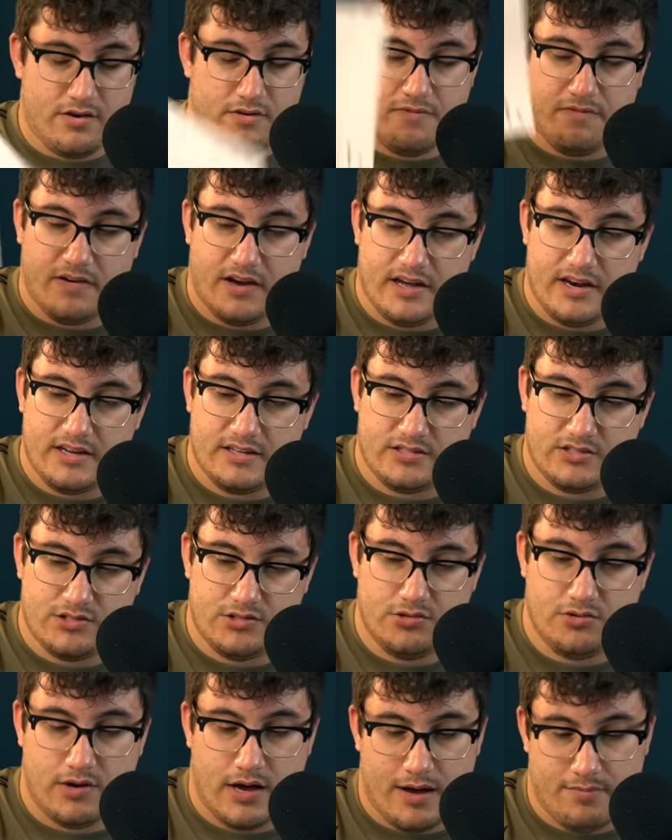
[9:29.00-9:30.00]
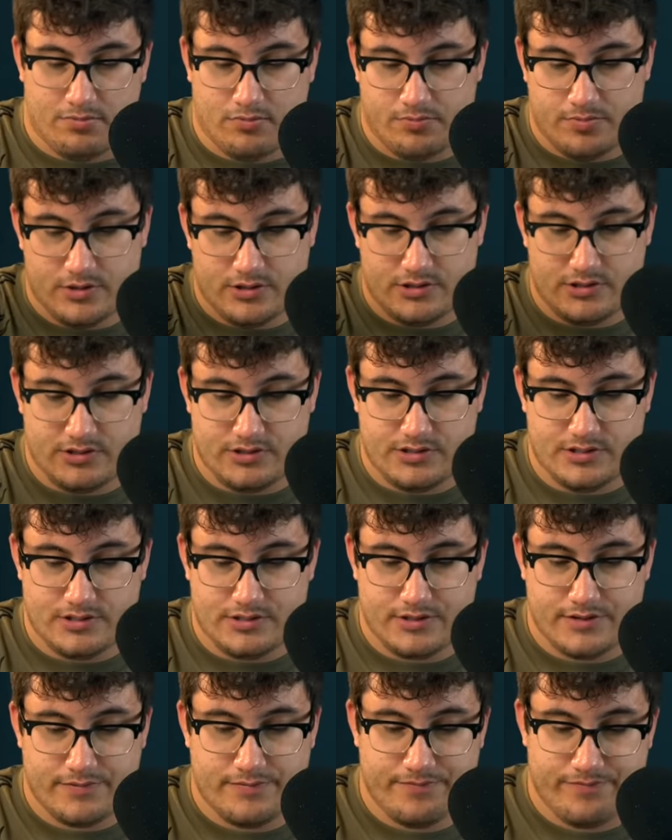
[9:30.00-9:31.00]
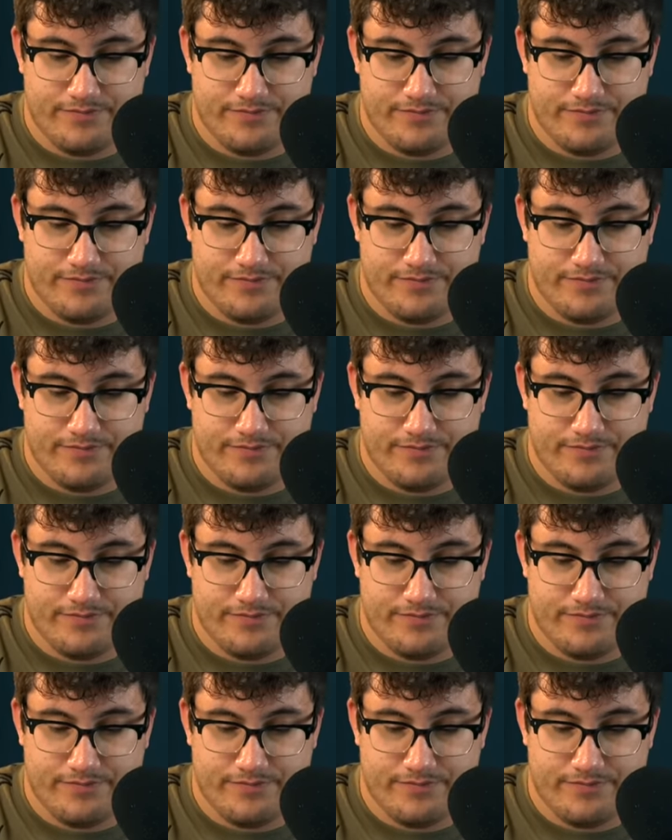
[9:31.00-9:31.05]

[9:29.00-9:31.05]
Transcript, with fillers: you financed two Apple purchases.